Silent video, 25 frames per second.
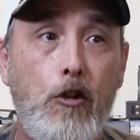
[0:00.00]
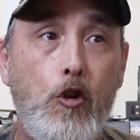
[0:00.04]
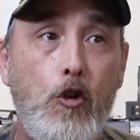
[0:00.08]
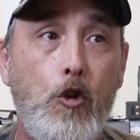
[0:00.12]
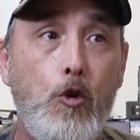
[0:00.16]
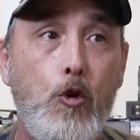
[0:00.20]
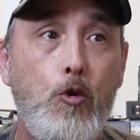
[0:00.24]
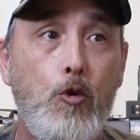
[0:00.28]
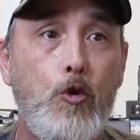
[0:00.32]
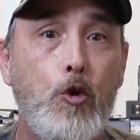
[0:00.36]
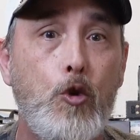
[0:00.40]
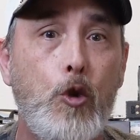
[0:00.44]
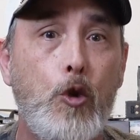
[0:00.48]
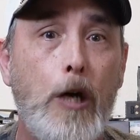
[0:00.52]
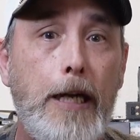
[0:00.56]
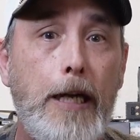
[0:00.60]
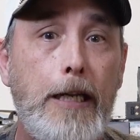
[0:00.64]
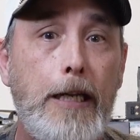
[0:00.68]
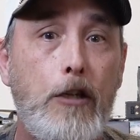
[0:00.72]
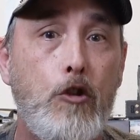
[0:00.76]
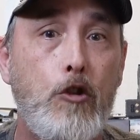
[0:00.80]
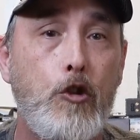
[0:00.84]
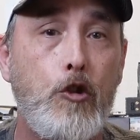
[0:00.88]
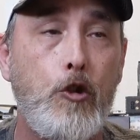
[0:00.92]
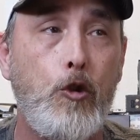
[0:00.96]
you try
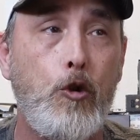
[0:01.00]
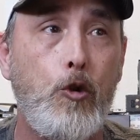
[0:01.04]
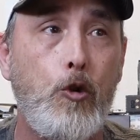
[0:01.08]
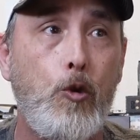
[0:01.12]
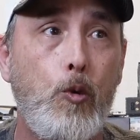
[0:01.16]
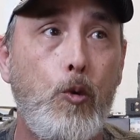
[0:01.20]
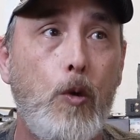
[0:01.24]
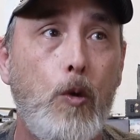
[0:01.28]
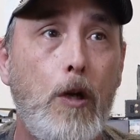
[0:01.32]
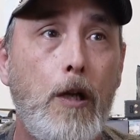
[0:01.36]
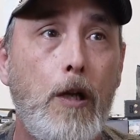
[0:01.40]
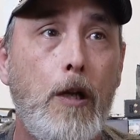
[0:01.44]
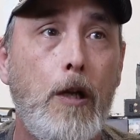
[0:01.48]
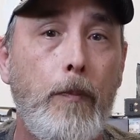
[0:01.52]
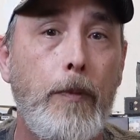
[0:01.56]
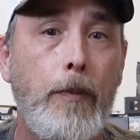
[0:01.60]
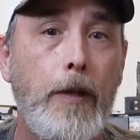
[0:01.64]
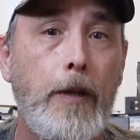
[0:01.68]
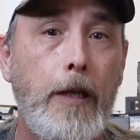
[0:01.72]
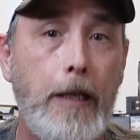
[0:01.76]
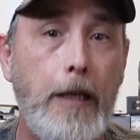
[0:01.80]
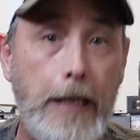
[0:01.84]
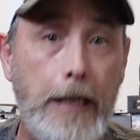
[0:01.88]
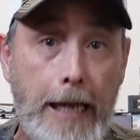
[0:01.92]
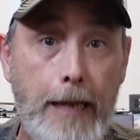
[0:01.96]
to
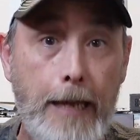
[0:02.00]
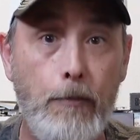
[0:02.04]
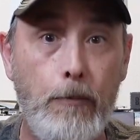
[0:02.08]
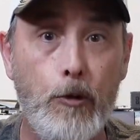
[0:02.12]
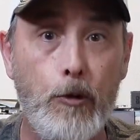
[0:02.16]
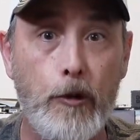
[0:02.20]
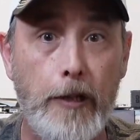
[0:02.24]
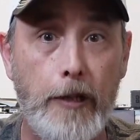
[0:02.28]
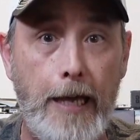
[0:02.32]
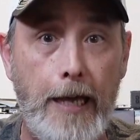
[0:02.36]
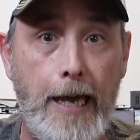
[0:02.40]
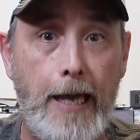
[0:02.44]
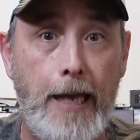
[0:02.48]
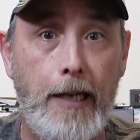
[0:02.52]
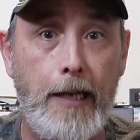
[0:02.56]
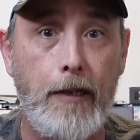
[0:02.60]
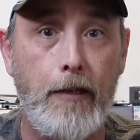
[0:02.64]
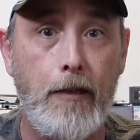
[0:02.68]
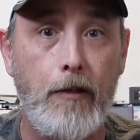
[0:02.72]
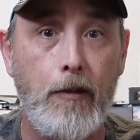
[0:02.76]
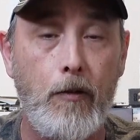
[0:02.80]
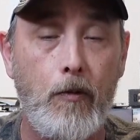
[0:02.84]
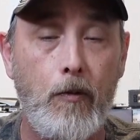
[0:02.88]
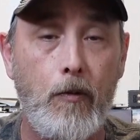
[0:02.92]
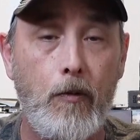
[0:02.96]
enable that
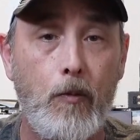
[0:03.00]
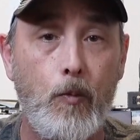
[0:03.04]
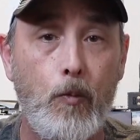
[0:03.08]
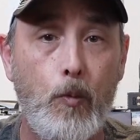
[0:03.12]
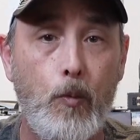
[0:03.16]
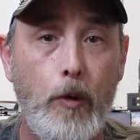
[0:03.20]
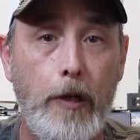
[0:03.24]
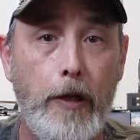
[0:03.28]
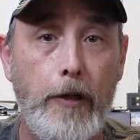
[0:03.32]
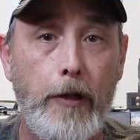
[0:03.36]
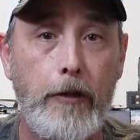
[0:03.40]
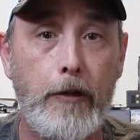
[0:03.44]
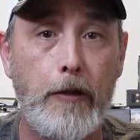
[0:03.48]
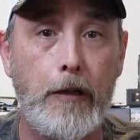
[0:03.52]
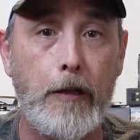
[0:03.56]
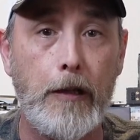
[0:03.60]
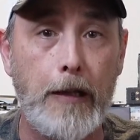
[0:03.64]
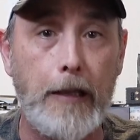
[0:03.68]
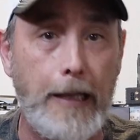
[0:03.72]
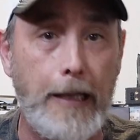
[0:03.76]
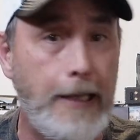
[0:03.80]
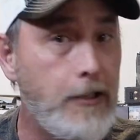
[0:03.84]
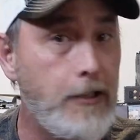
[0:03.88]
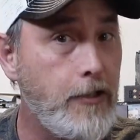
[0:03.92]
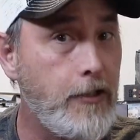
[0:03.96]
with
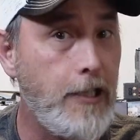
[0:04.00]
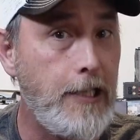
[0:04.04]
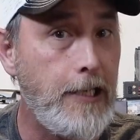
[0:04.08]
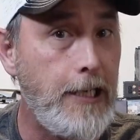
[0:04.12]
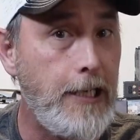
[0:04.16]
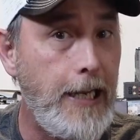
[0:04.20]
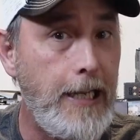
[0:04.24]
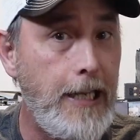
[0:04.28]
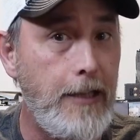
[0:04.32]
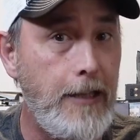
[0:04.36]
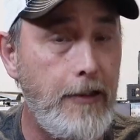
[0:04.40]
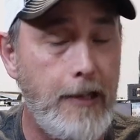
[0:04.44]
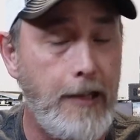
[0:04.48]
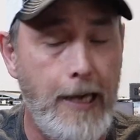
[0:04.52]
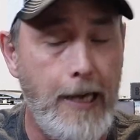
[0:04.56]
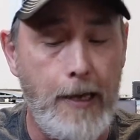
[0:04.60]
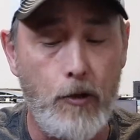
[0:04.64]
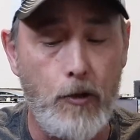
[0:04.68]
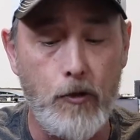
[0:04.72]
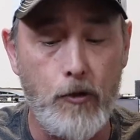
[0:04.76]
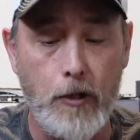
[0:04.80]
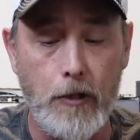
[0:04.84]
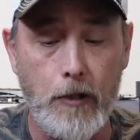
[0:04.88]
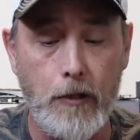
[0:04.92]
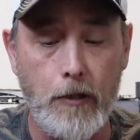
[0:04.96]
less than
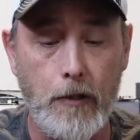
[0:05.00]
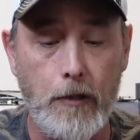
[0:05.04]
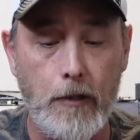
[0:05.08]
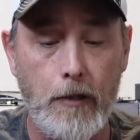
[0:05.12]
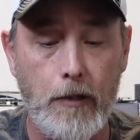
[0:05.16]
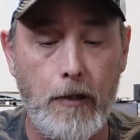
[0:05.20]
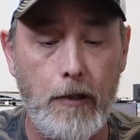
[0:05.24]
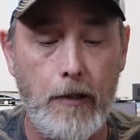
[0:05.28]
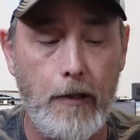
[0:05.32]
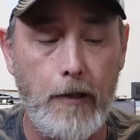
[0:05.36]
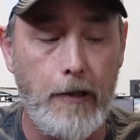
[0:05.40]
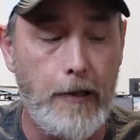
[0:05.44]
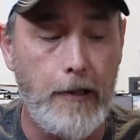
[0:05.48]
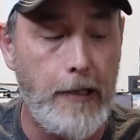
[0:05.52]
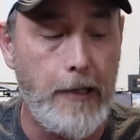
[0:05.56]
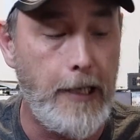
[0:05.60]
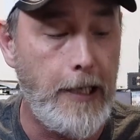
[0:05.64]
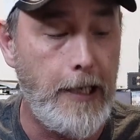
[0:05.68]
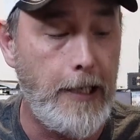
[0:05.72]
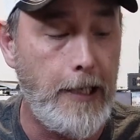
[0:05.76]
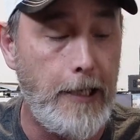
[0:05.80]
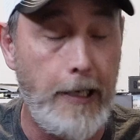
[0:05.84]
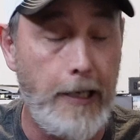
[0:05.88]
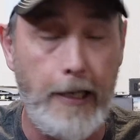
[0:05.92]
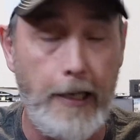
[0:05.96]
8,000,
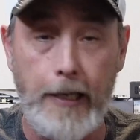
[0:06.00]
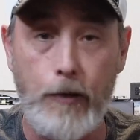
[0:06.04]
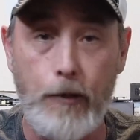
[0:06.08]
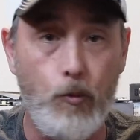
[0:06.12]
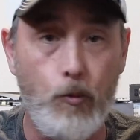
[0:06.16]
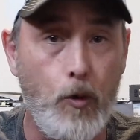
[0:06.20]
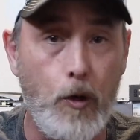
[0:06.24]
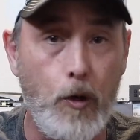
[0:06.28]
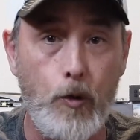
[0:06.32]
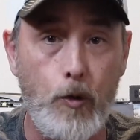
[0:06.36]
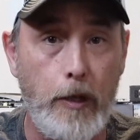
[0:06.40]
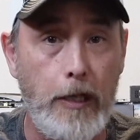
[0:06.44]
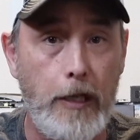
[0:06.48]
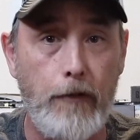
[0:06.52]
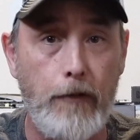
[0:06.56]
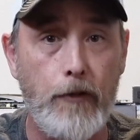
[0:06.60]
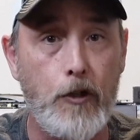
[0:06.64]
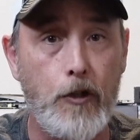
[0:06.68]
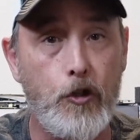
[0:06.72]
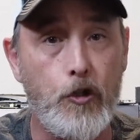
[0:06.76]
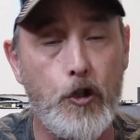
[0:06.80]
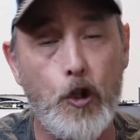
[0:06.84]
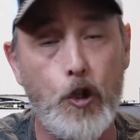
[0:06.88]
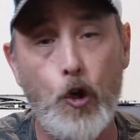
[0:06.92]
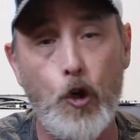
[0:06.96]
then it won't
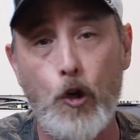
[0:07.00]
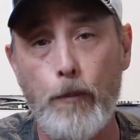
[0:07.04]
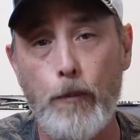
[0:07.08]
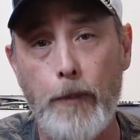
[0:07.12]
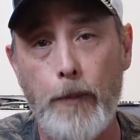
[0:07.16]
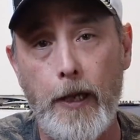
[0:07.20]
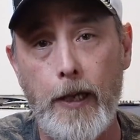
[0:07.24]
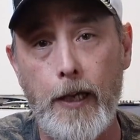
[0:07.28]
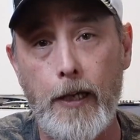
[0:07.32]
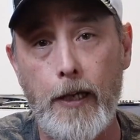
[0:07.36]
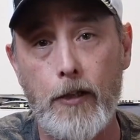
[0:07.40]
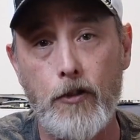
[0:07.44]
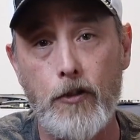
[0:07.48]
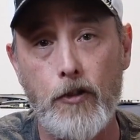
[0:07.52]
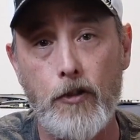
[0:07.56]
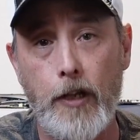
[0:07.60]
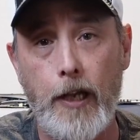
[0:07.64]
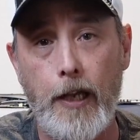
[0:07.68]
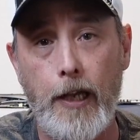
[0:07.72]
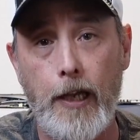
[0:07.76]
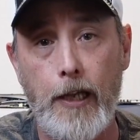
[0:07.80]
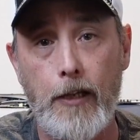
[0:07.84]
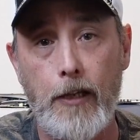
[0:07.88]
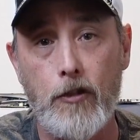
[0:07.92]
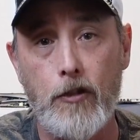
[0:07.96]
even show up as
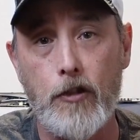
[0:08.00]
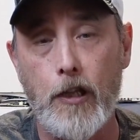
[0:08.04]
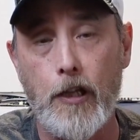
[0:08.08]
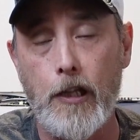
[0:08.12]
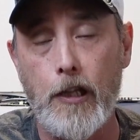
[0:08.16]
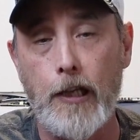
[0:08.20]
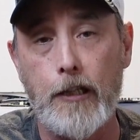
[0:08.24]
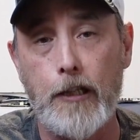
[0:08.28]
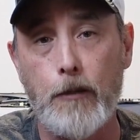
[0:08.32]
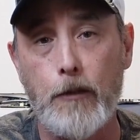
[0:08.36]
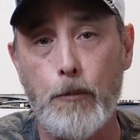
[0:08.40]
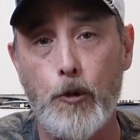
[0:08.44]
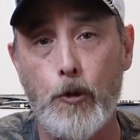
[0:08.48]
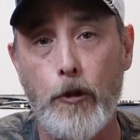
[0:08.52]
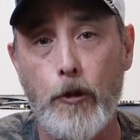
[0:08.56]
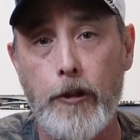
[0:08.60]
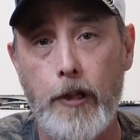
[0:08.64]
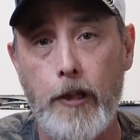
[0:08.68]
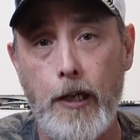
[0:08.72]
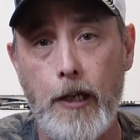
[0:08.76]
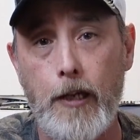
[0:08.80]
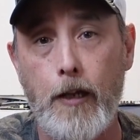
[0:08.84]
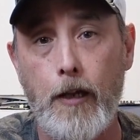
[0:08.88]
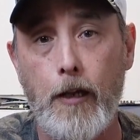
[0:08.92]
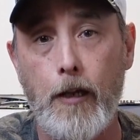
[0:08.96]
a selectable
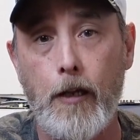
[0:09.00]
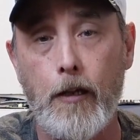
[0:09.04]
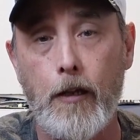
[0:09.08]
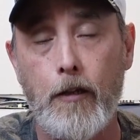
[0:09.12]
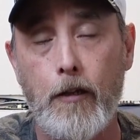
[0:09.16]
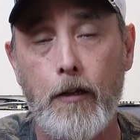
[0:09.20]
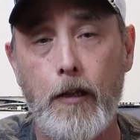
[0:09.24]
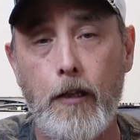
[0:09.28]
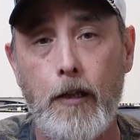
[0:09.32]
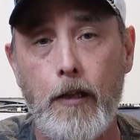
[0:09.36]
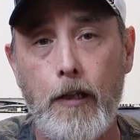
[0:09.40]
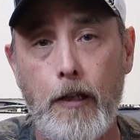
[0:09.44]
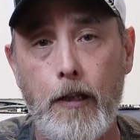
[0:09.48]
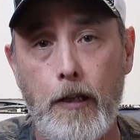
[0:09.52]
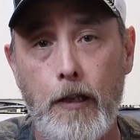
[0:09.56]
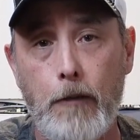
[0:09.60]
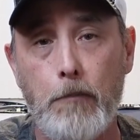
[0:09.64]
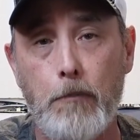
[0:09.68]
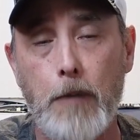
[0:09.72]
thing in